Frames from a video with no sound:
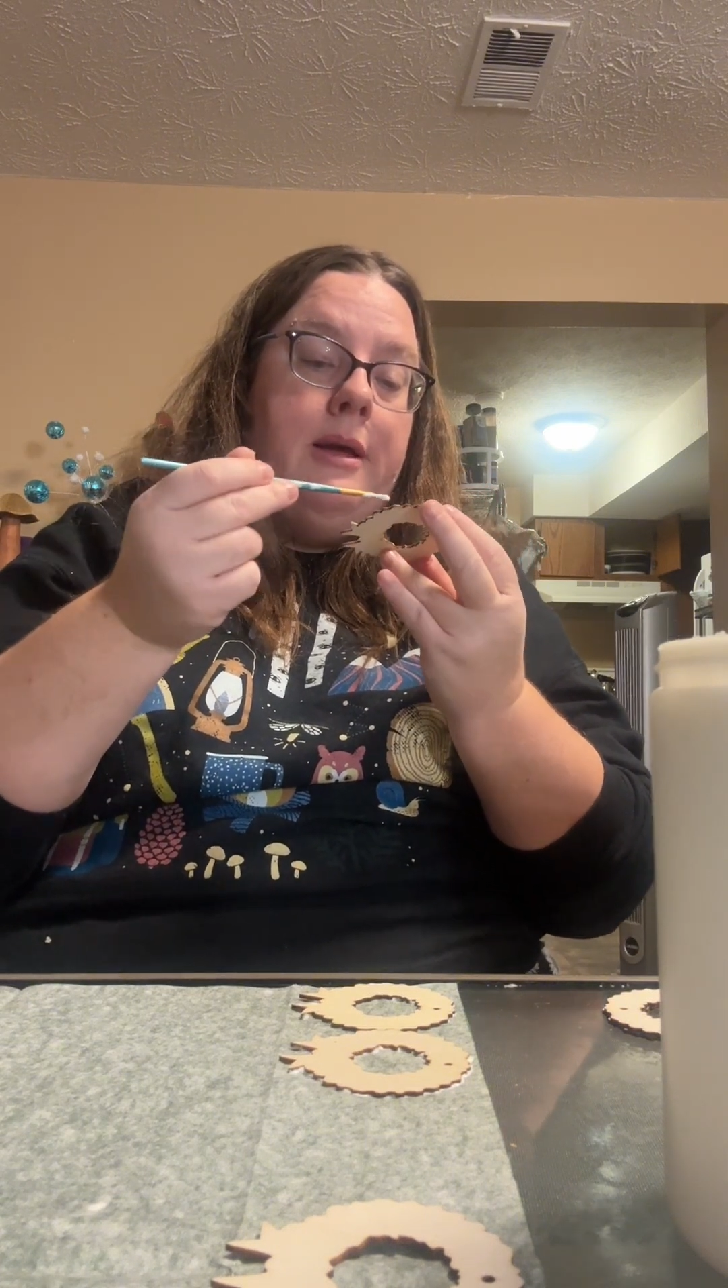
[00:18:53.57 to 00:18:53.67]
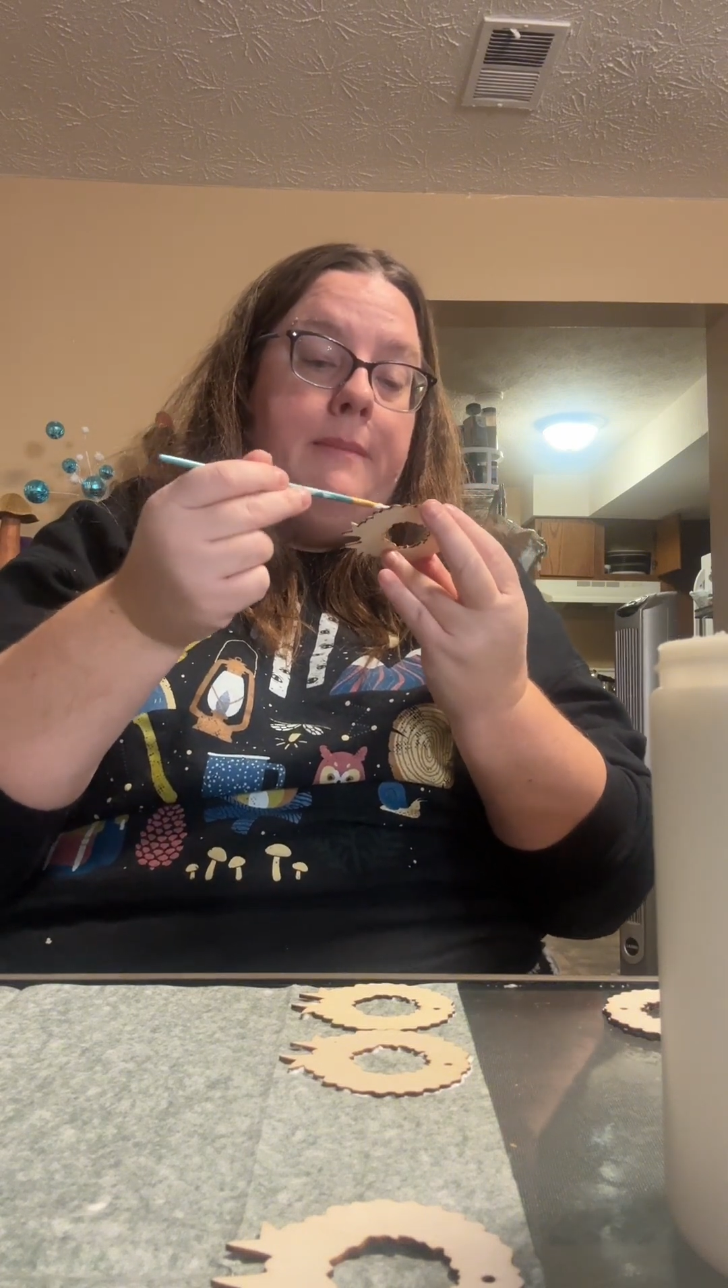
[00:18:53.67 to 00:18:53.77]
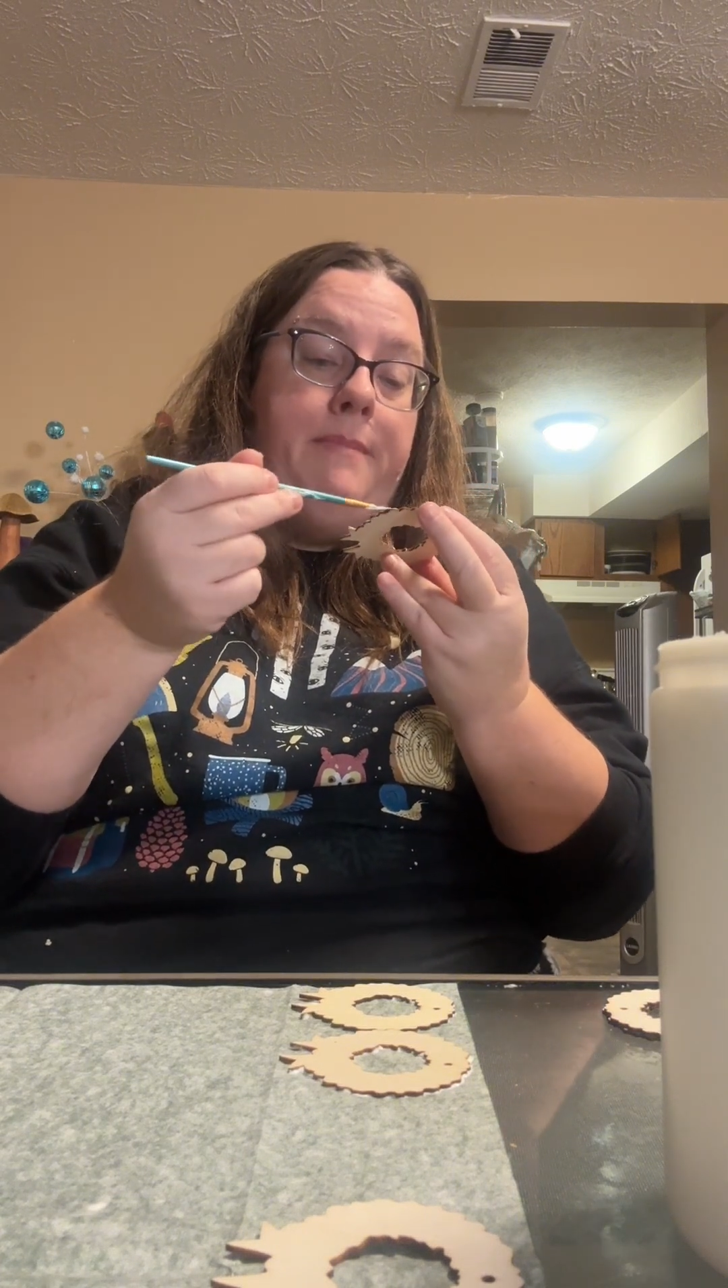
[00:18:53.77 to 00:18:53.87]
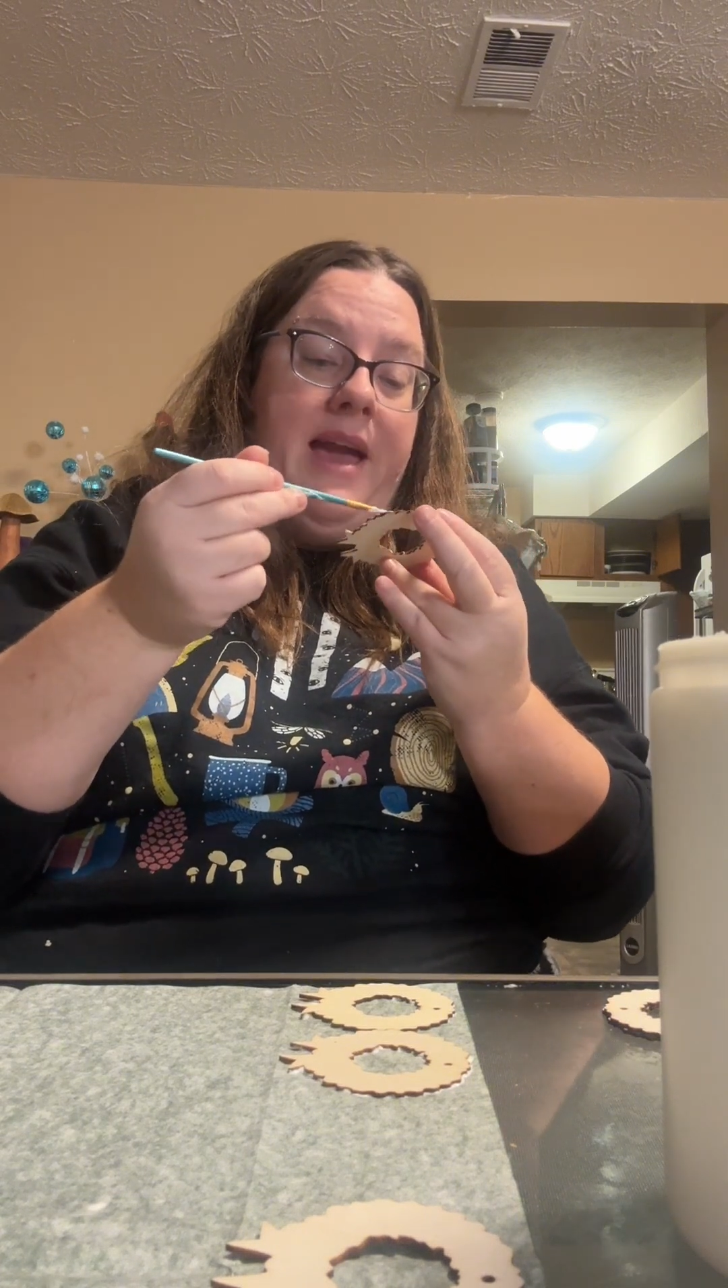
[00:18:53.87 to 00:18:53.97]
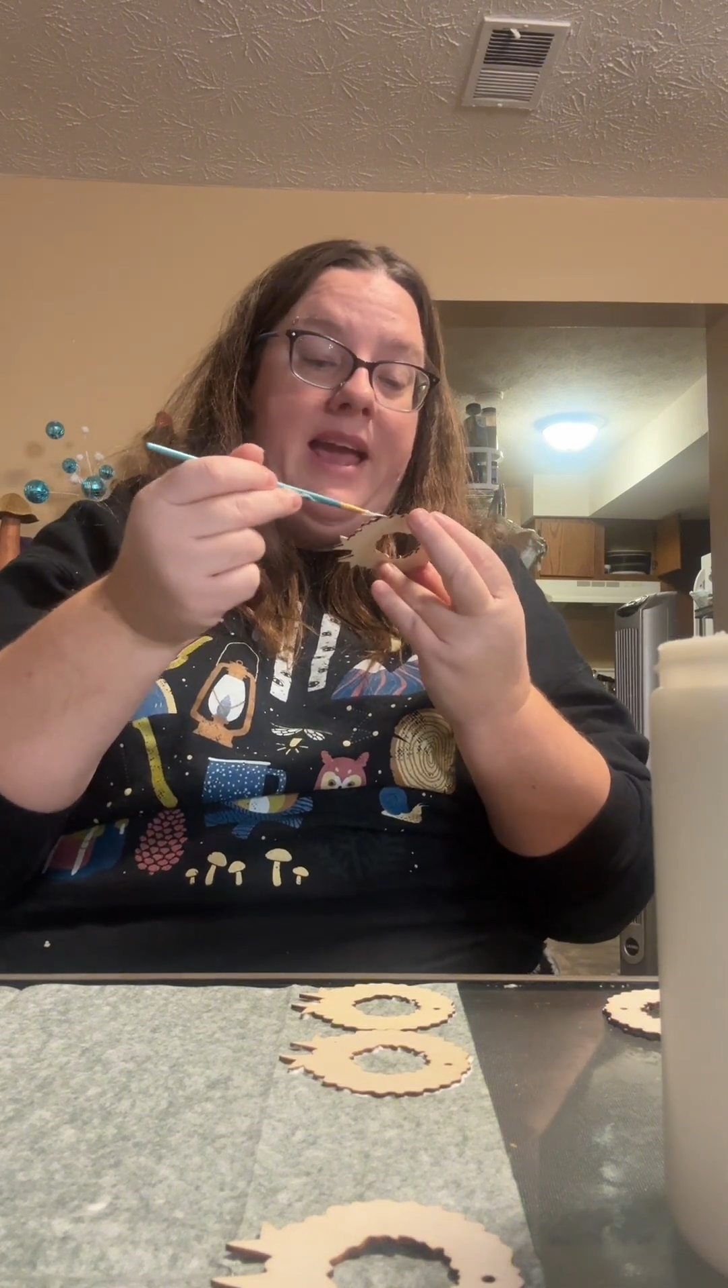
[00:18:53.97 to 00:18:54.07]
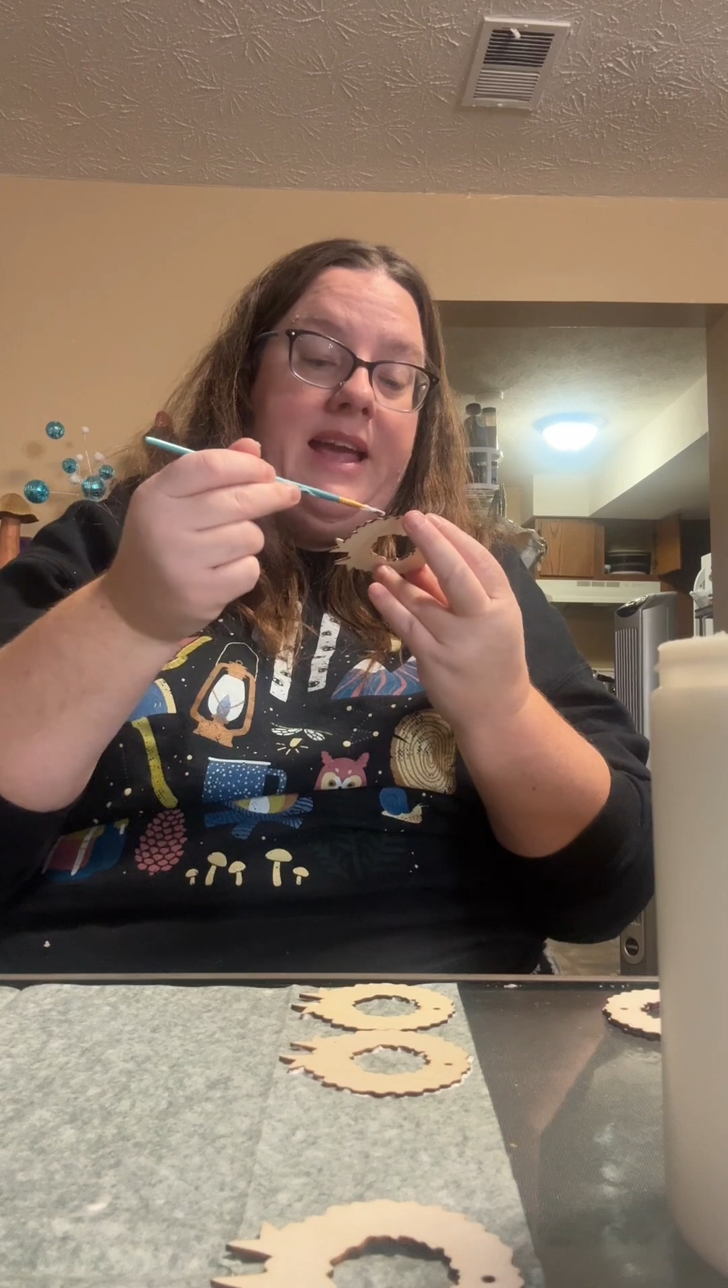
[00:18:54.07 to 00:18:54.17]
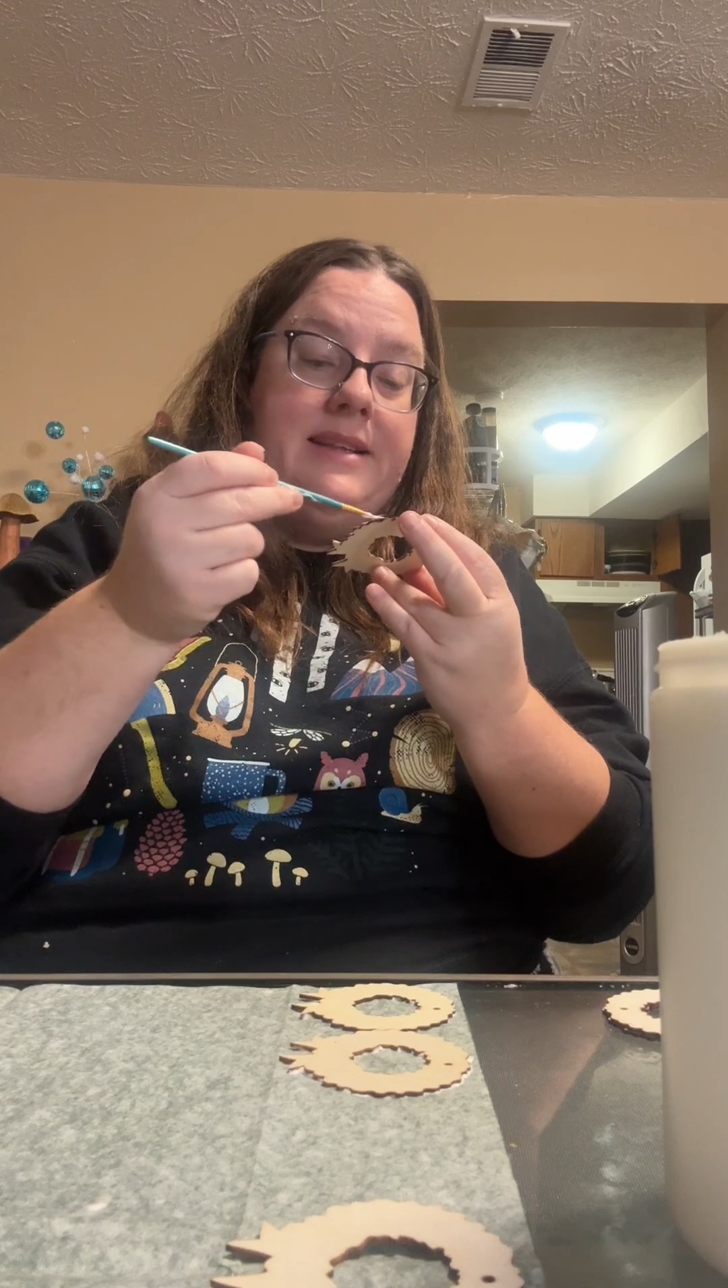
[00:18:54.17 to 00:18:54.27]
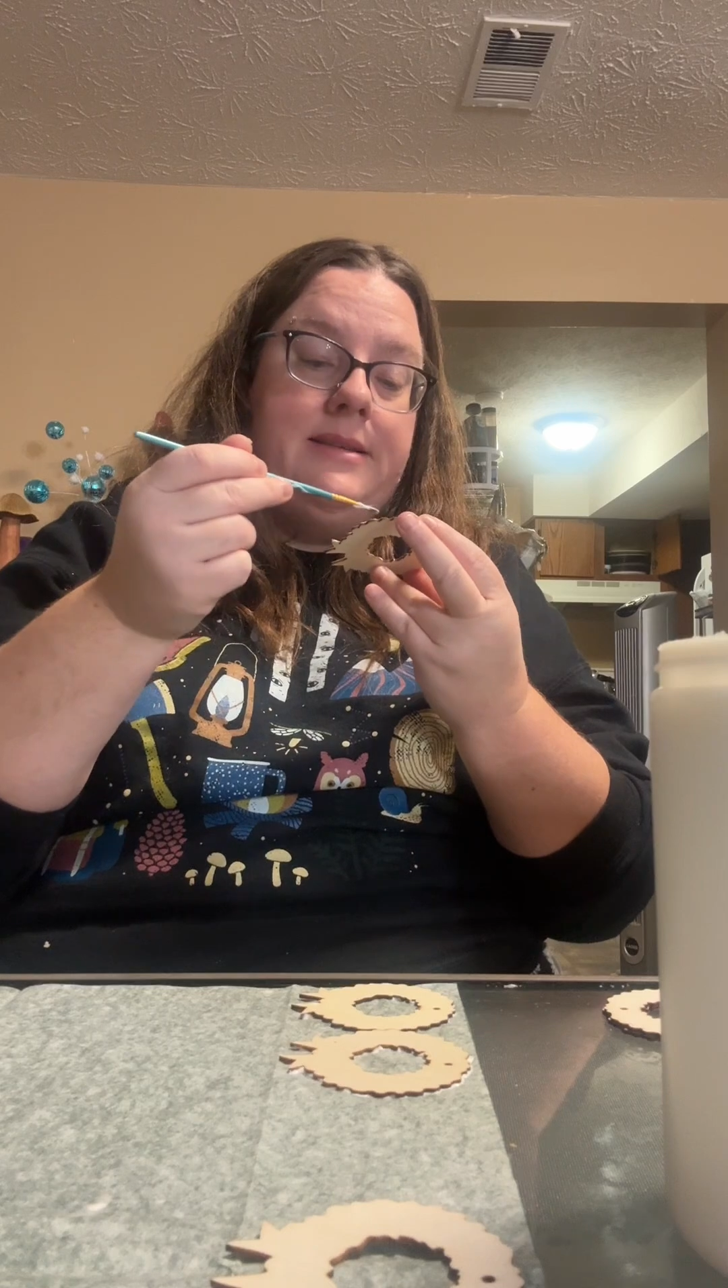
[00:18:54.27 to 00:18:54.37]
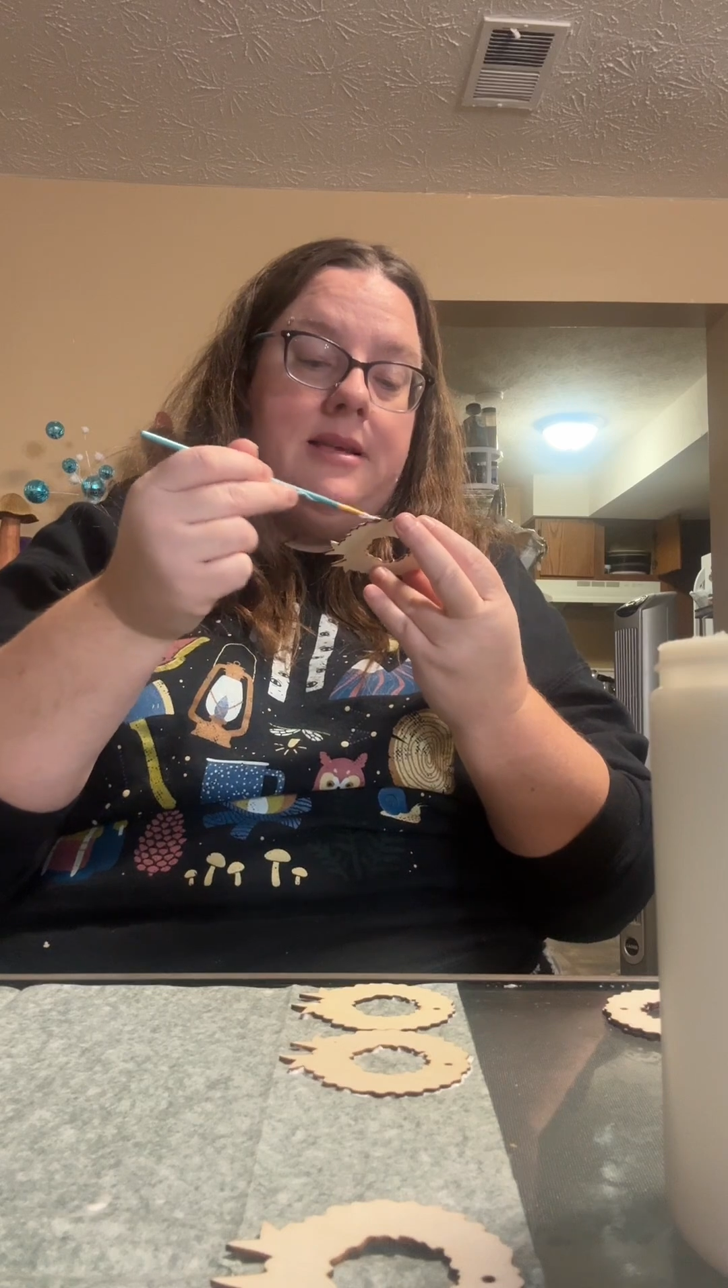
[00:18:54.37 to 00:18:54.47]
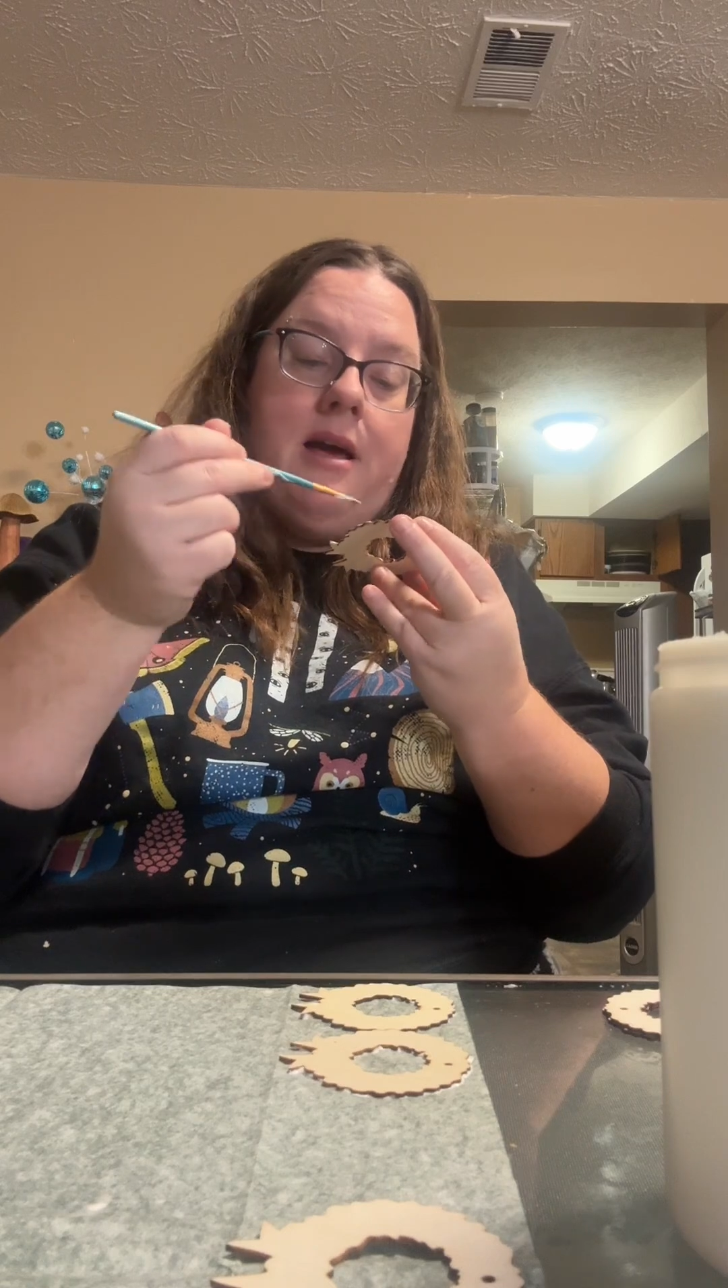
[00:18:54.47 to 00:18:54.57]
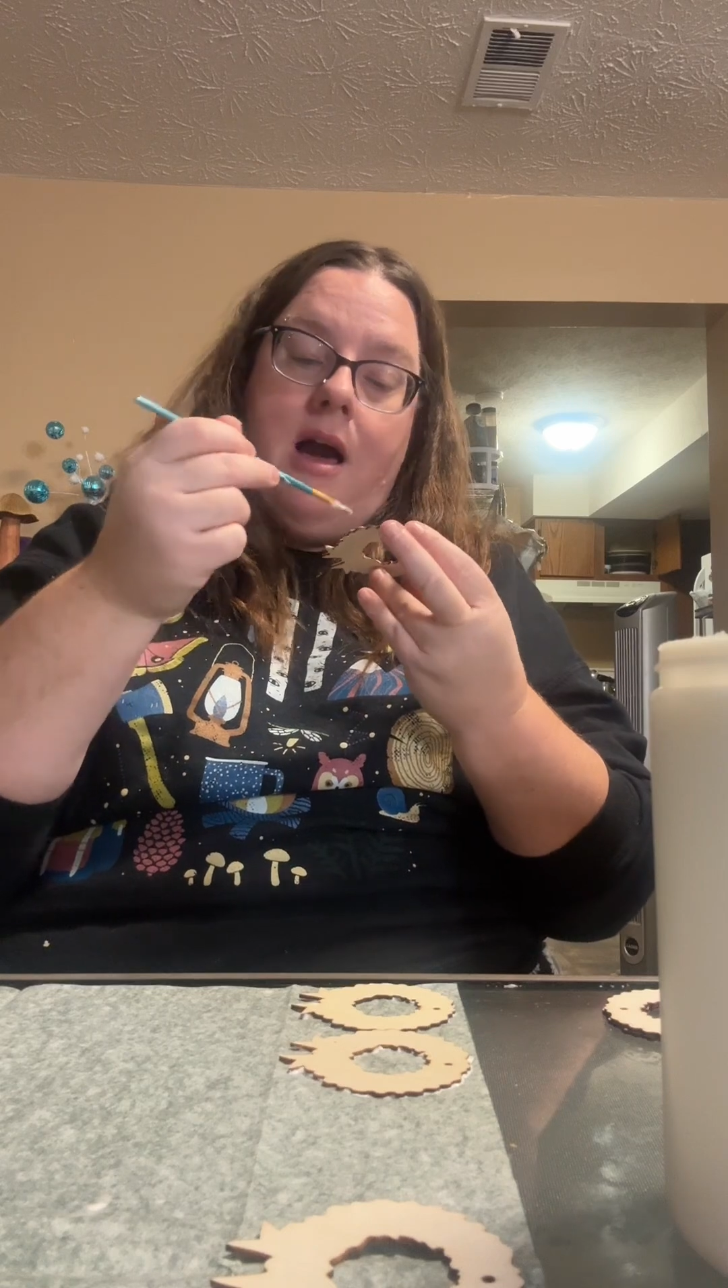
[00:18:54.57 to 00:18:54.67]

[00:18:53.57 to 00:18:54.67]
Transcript: paint.